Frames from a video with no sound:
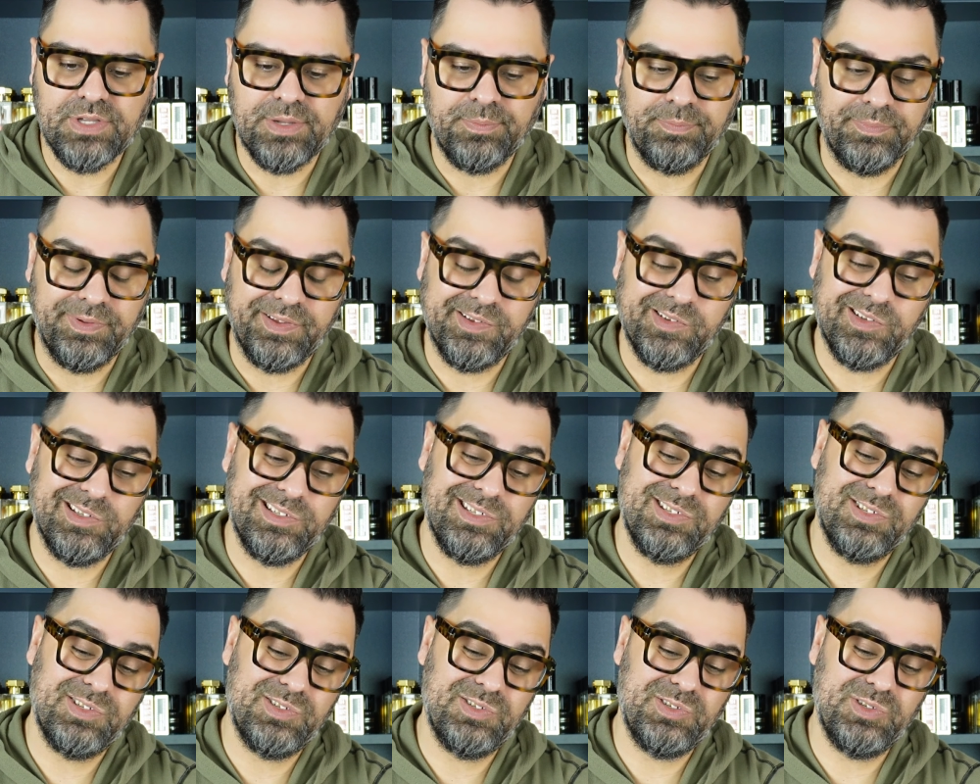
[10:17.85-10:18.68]
I'm
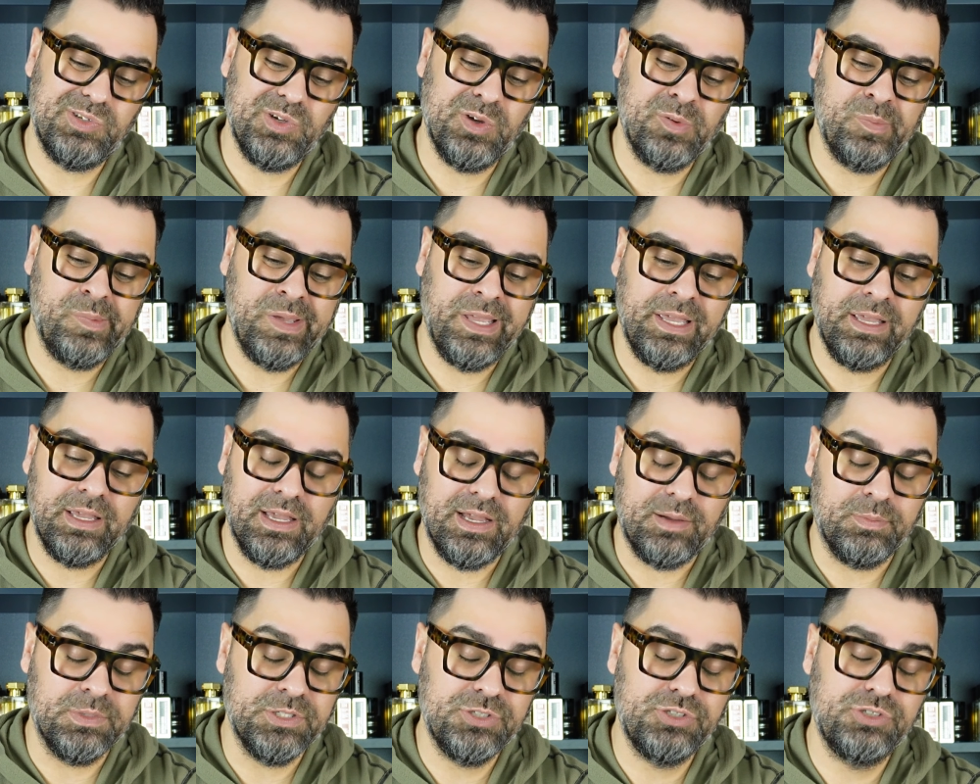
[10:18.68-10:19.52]
assuming,
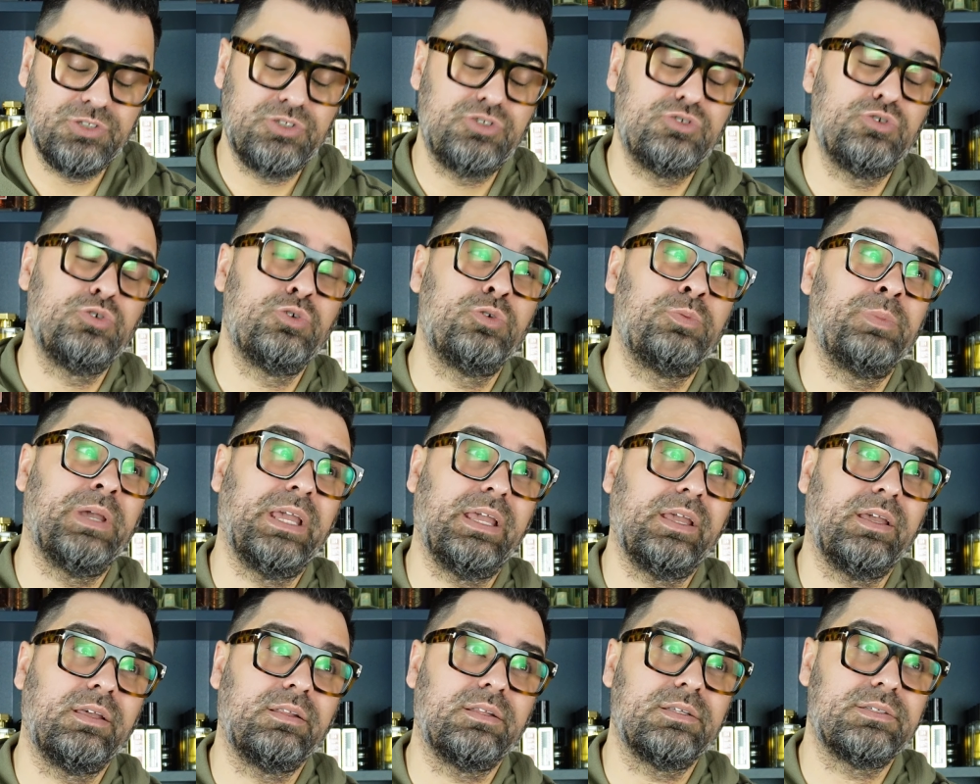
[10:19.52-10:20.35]
I'm
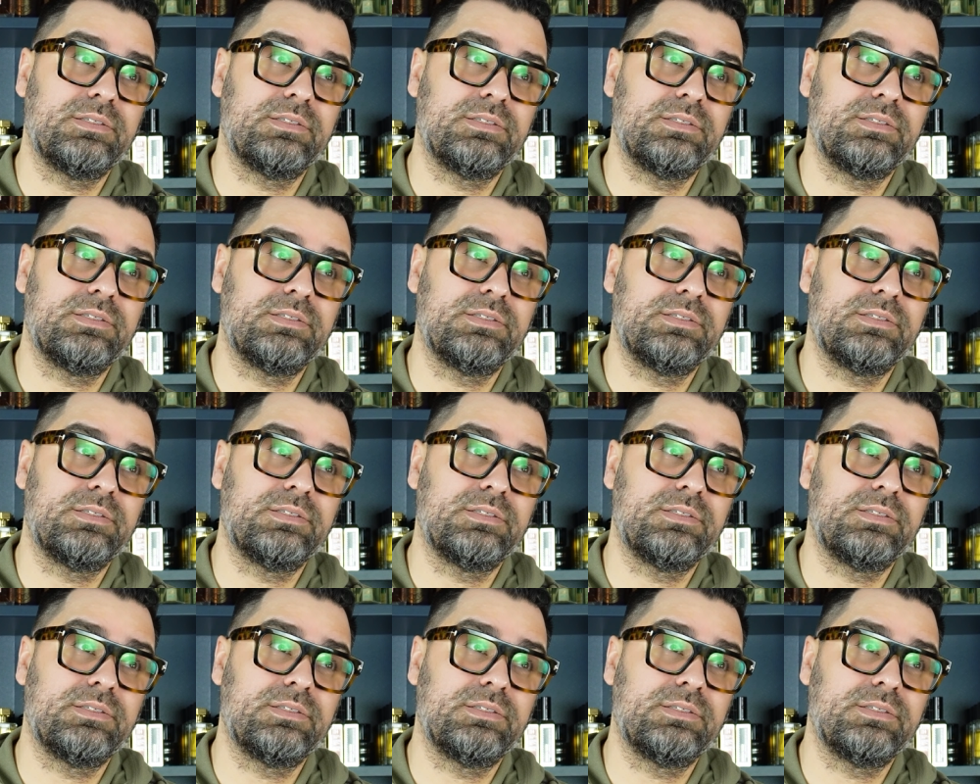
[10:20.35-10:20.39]
assuming